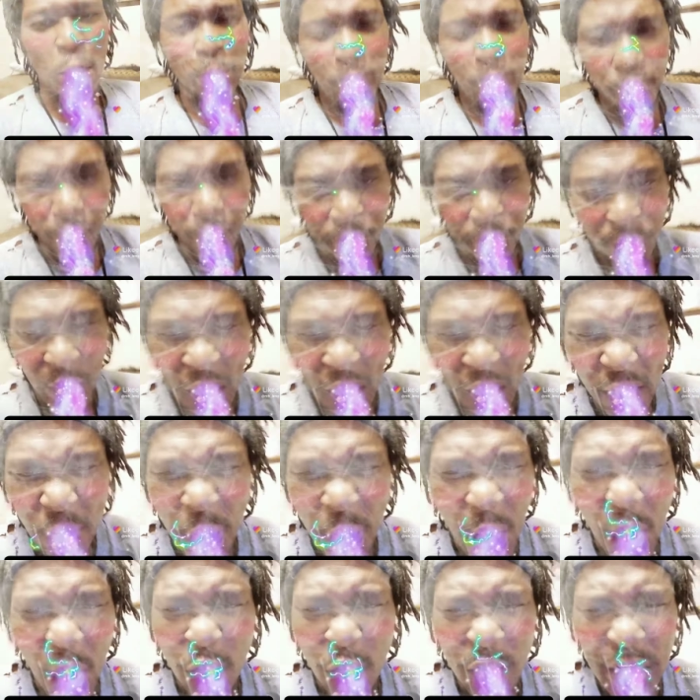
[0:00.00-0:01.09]
And we're
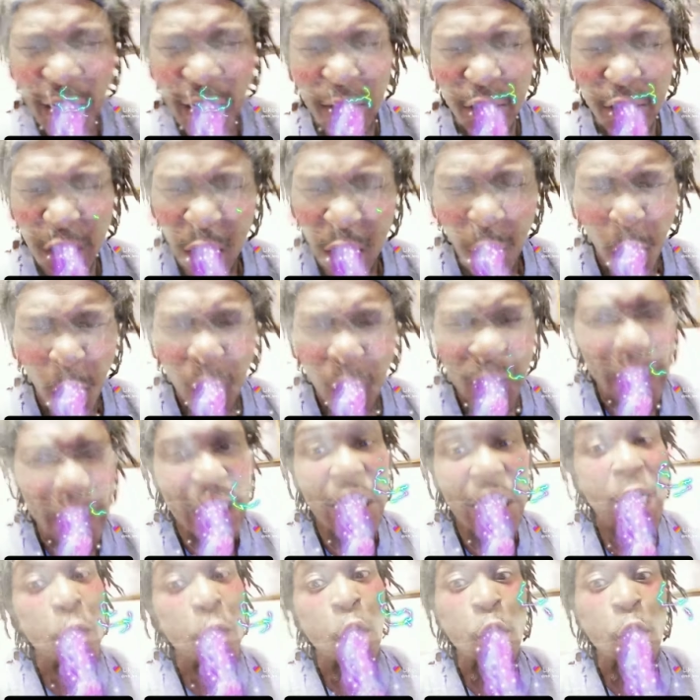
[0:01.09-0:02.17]
all just spokes in
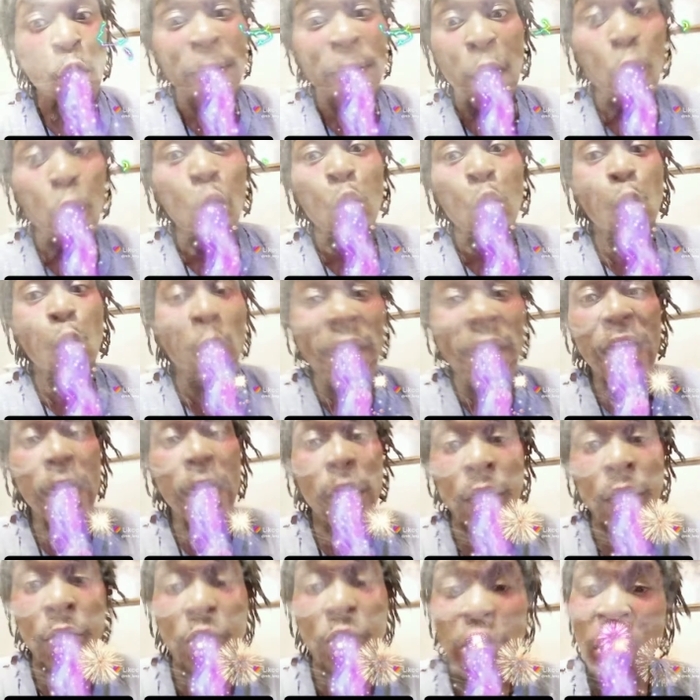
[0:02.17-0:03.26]
a big old wheel.